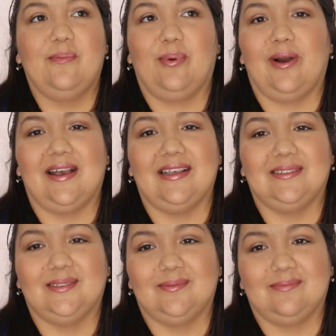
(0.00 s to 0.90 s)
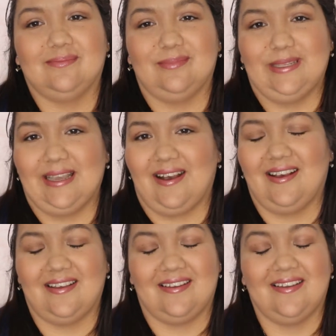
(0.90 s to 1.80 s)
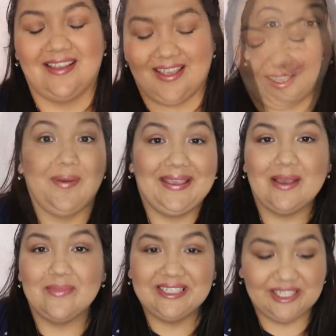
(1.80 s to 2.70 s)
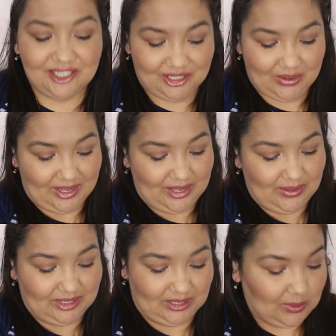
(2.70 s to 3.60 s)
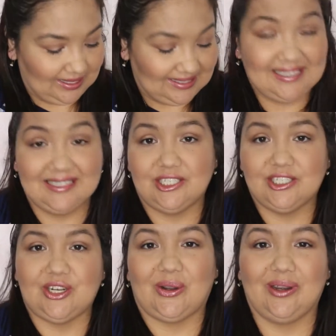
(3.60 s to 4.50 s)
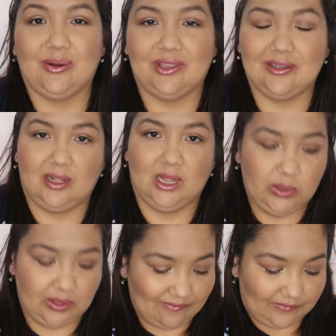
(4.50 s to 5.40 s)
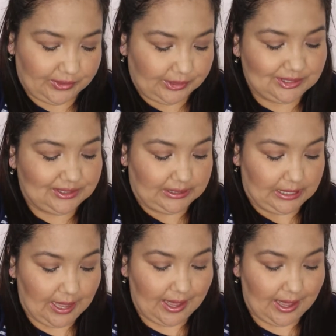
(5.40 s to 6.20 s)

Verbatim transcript: but yeah. So I can't wait to show you, so let's get started with the clothing first.